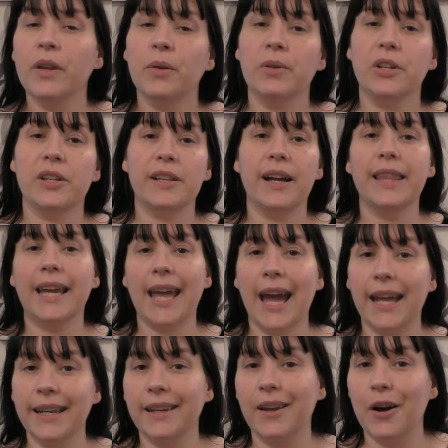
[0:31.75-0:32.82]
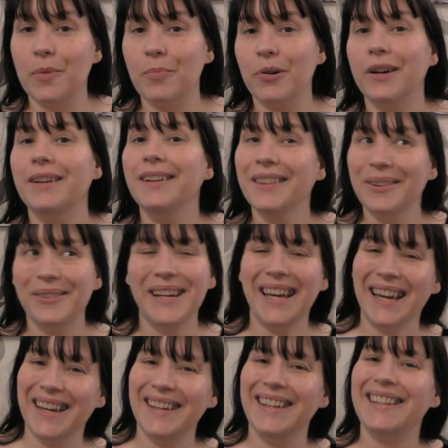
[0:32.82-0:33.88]
which is like the candelabra that we
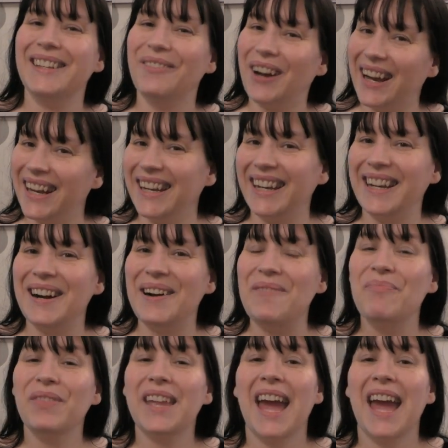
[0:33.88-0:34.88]
use for Hanukkah.